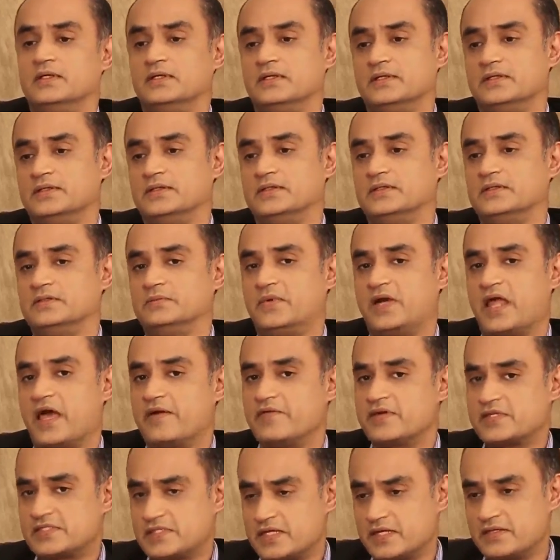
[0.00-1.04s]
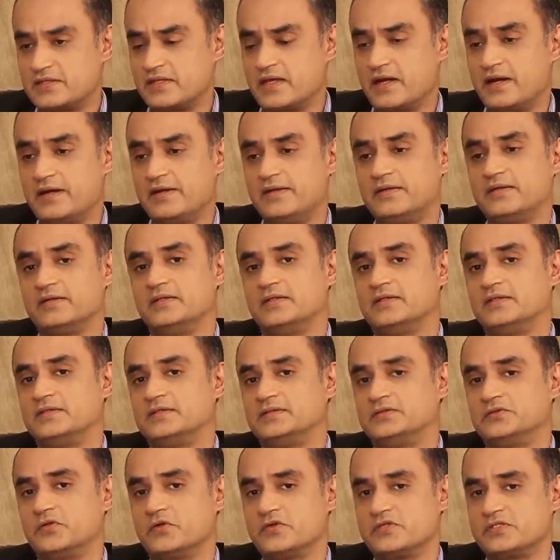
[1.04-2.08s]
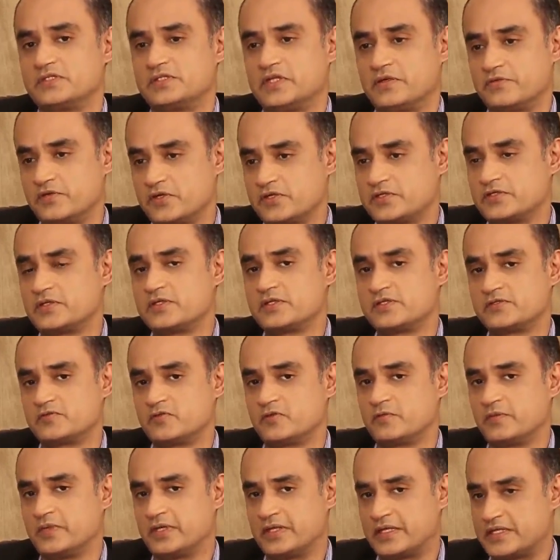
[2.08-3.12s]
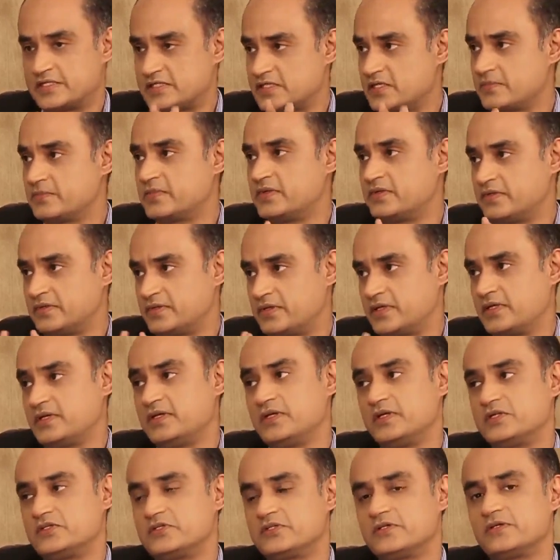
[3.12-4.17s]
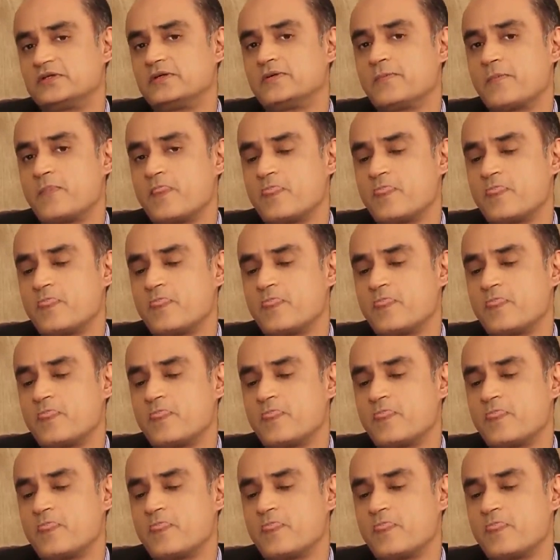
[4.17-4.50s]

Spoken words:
But having said that, those deviations will be reasonable in nature.